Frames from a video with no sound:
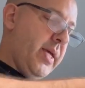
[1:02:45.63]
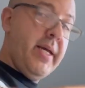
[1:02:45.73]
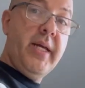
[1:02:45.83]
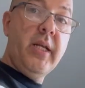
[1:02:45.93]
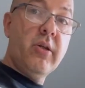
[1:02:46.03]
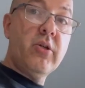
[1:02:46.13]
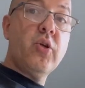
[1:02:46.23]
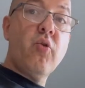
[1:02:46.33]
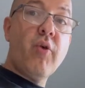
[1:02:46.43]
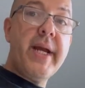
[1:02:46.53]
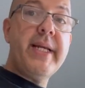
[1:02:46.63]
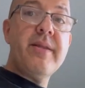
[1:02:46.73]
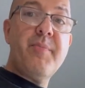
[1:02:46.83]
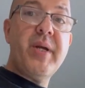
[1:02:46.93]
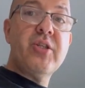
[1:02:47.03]
It looked great in
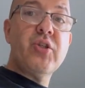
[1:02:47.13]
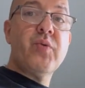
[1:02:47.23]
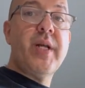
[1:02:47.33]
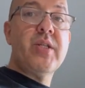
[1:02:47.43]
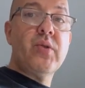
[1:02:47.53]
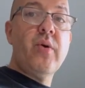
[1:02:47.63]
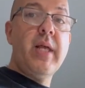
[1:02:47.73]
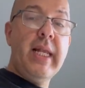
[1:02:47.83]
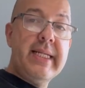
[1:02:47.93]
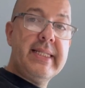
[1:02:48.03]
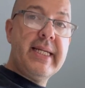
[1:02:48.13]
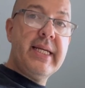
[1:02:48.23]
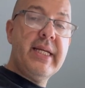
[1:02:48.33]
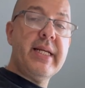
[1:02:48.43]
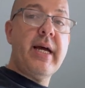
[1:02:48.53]
the pictures when I saw the
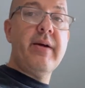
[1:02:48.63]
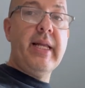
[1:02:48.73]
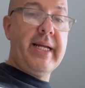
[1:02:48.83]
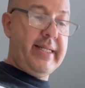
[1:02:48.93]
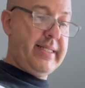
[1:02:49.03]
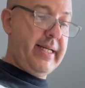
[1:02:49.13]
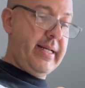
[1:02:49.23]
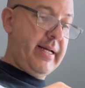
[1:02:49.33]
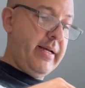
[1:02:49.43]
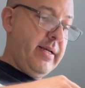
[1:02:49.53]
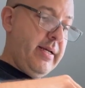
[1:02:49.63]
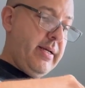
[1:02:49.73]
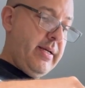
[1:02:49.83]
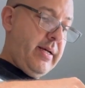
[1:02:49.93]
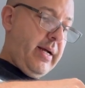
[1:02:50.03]
listing, and like I said,
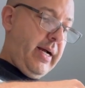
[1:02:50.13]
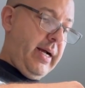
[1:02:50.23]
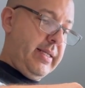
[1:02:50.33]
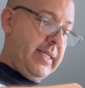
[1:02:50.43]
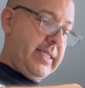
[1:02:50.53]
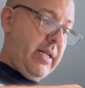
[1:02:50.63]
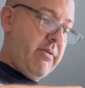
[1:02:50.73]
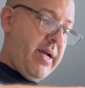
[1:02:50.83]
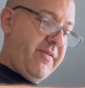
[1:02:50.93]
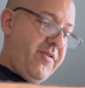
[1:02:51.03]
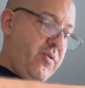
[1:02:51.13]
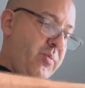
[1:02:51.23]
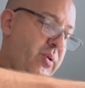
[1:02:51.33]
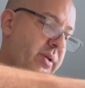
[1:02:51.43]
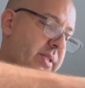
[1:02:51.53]
the seller had a few
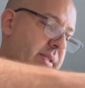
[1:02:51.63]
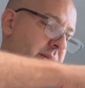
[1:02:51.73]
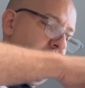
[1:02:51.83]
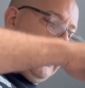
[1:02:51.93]
books.